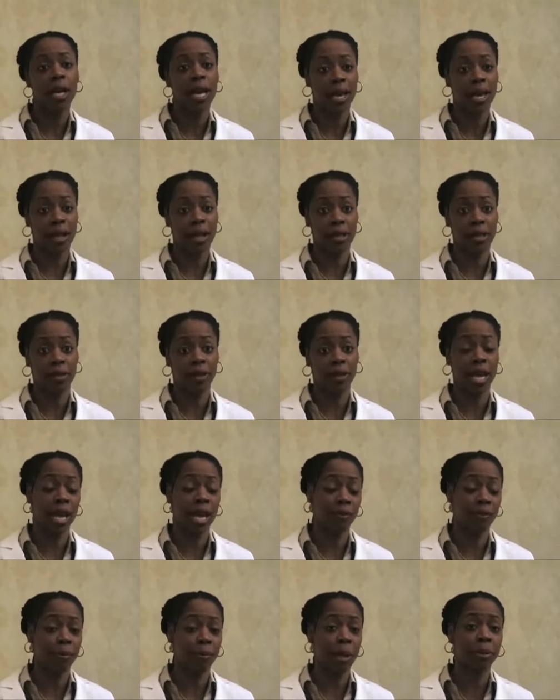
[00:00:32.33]
health. I
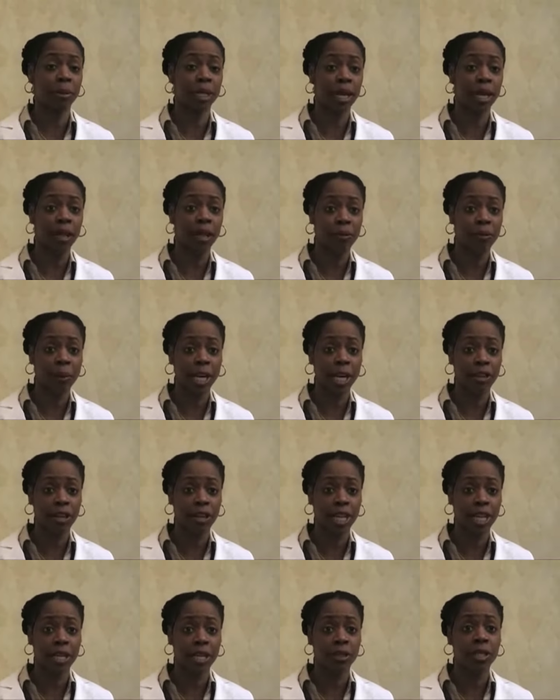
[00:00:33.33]
have a public health
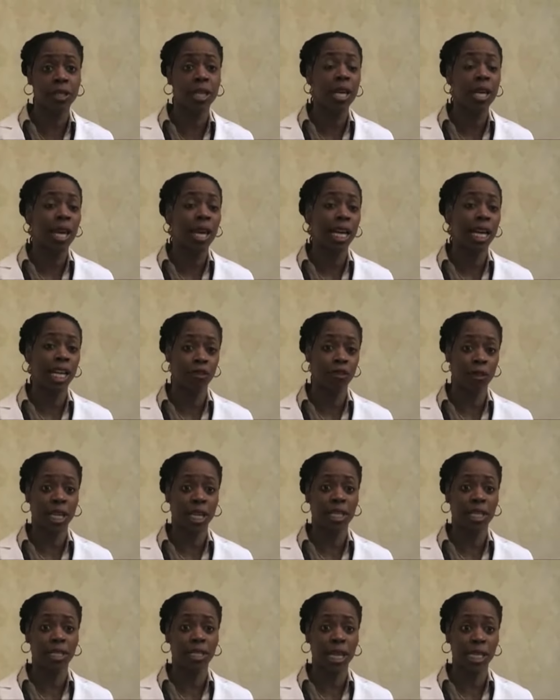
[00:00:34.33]
background, and I
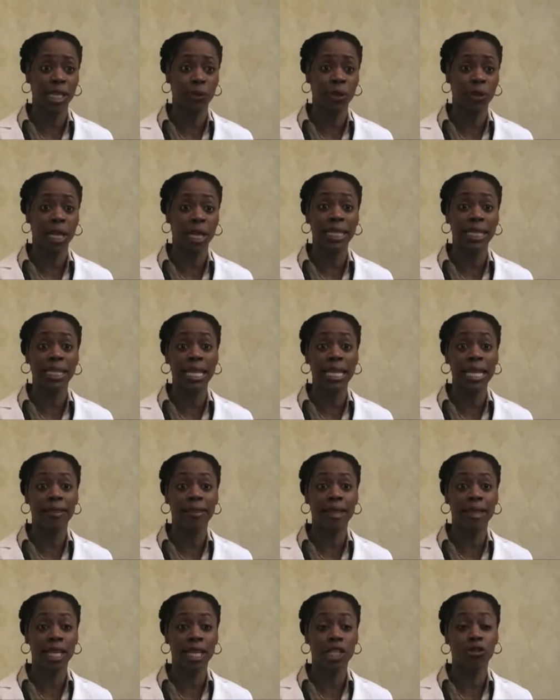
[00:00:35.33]
recognize when I see
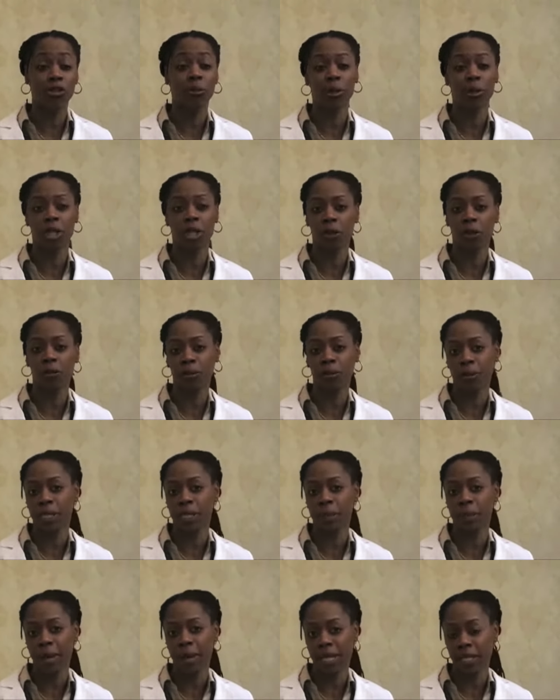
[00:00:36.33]
things from a global
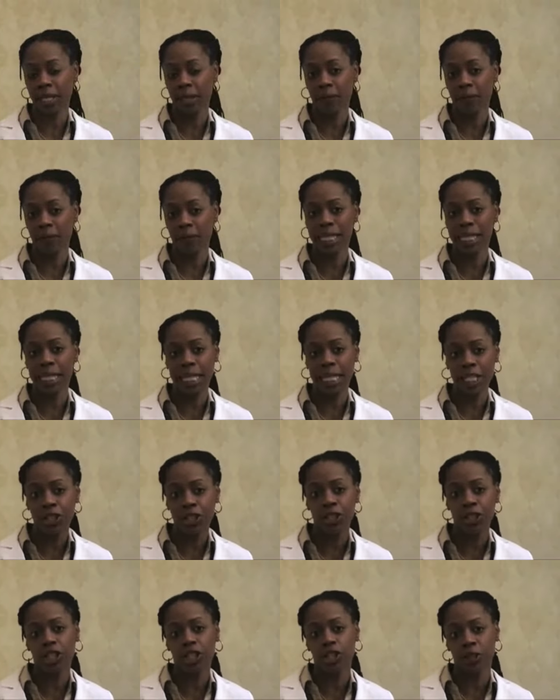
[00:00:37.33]
perspective, it's easier
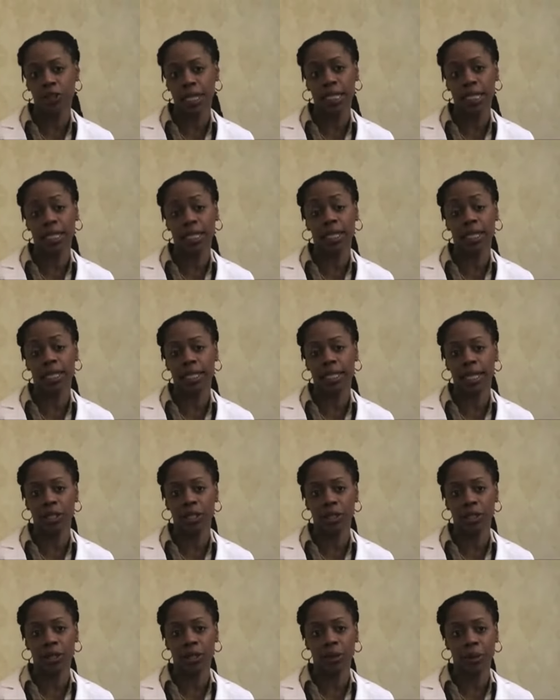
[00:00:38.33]
to translate it down
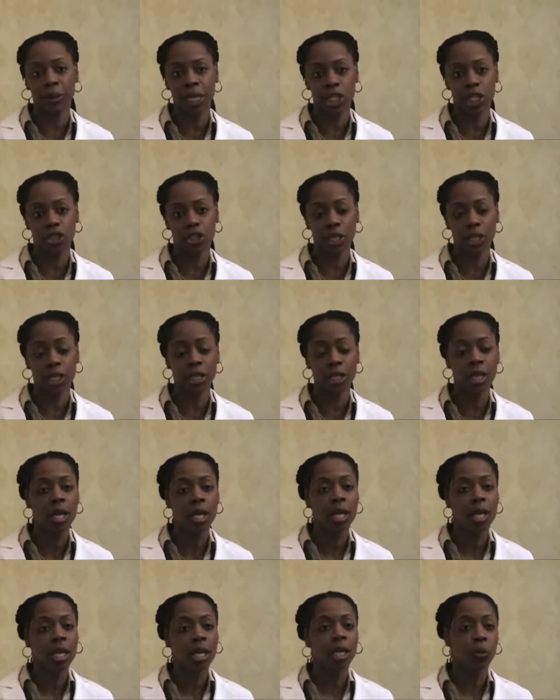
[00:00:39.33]
to the patient
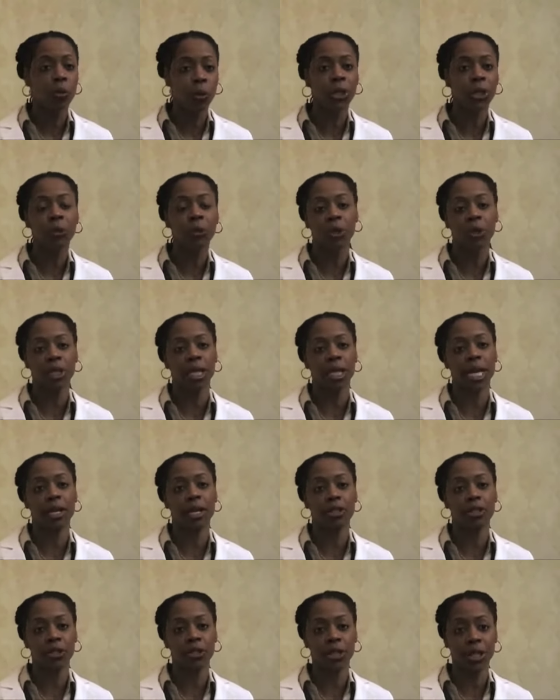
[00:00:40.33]
in a one-on-one
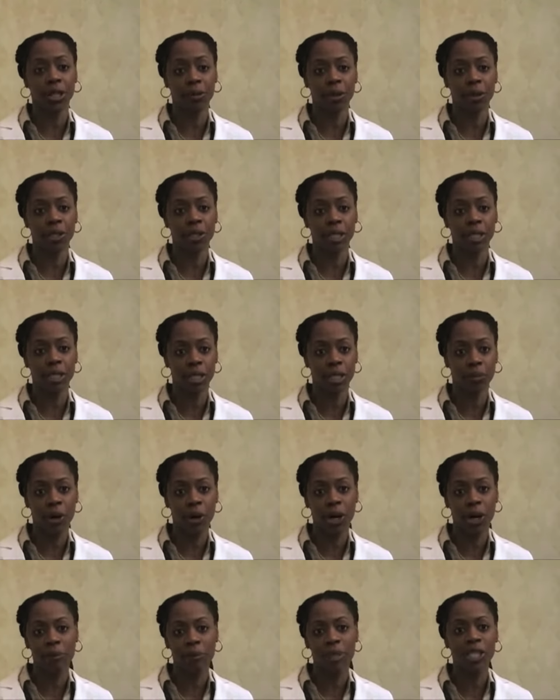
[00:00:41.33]
encounter in the emergency
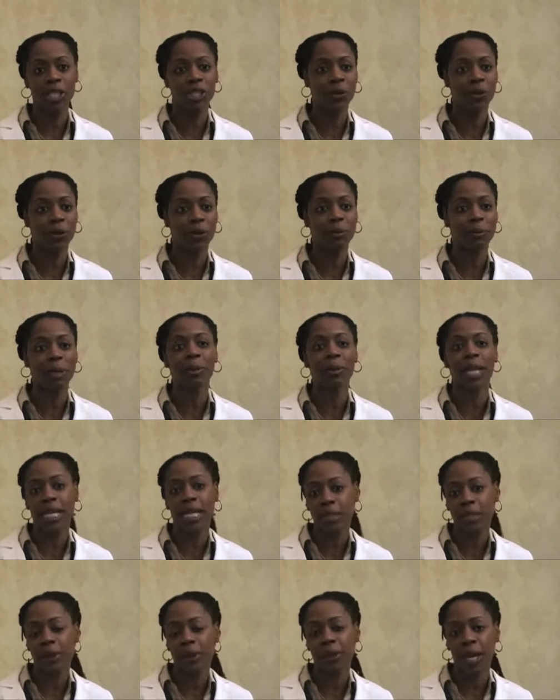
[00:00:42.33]
department. So when people
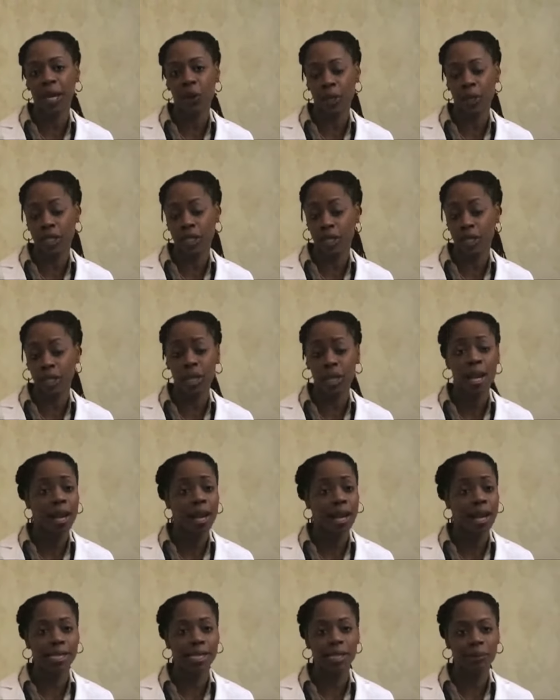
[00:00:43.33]
ask me that question,
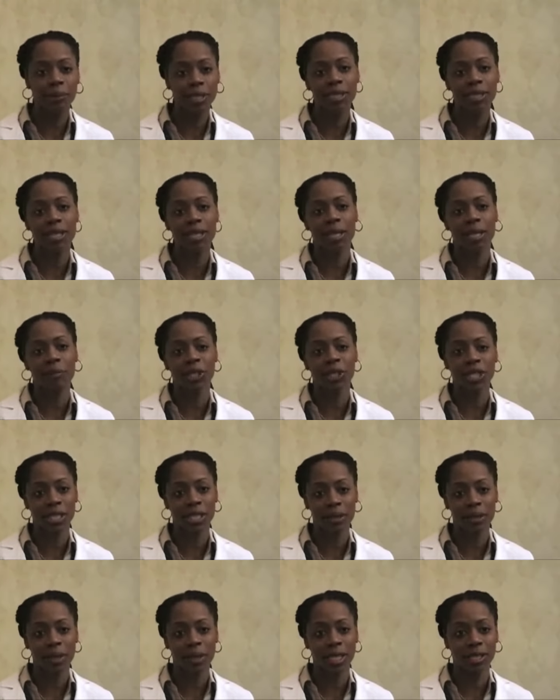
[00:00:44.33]
I simply say
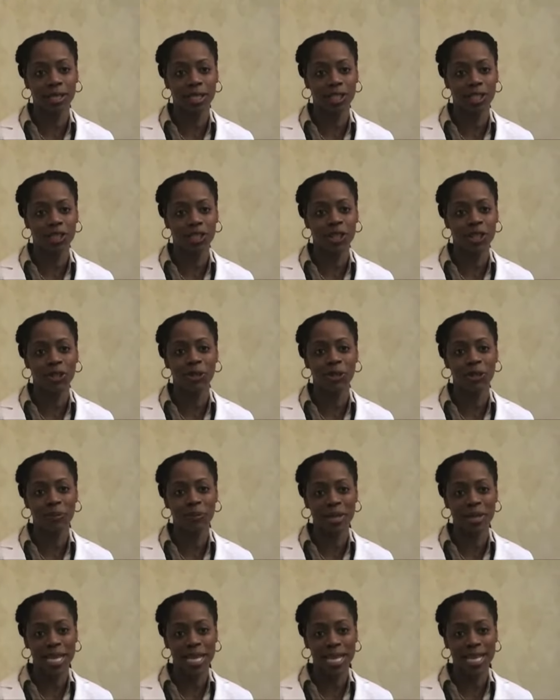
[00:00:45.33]
emergency medicine chose
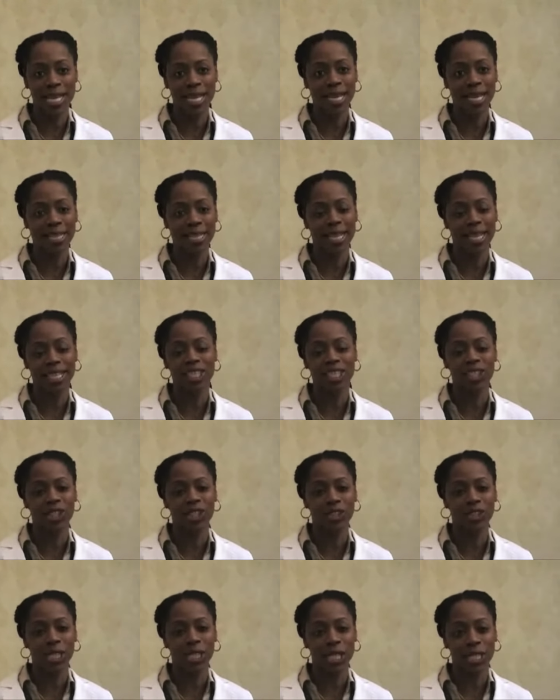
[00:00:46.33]
me, and I didn't
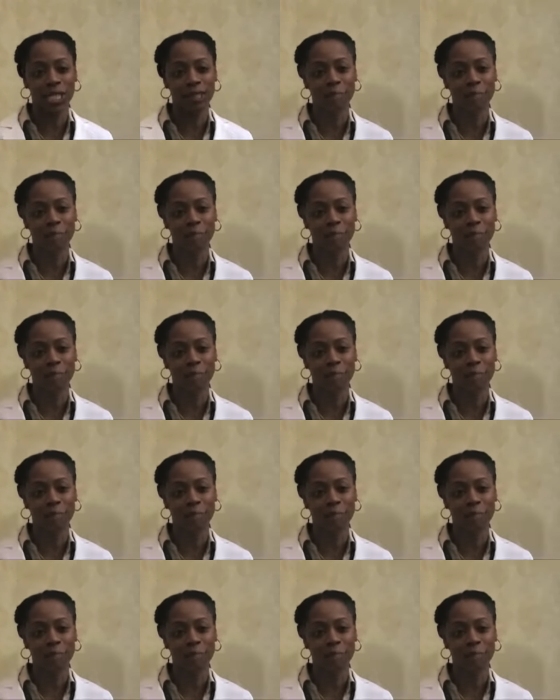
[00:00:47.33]
choose it.